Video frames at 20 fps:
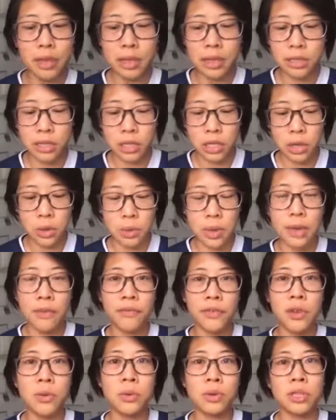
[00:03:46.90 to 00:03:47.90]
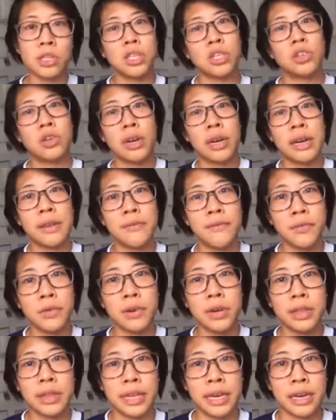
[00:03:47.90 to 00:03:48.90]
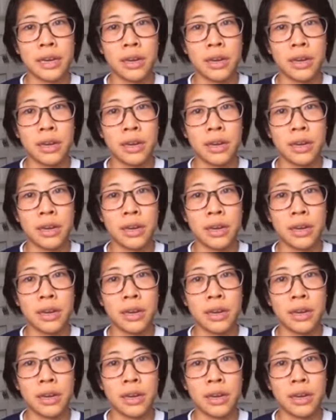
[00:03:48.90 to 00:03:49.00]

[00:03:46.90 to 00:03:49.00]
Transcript: So if you want to try and avoid that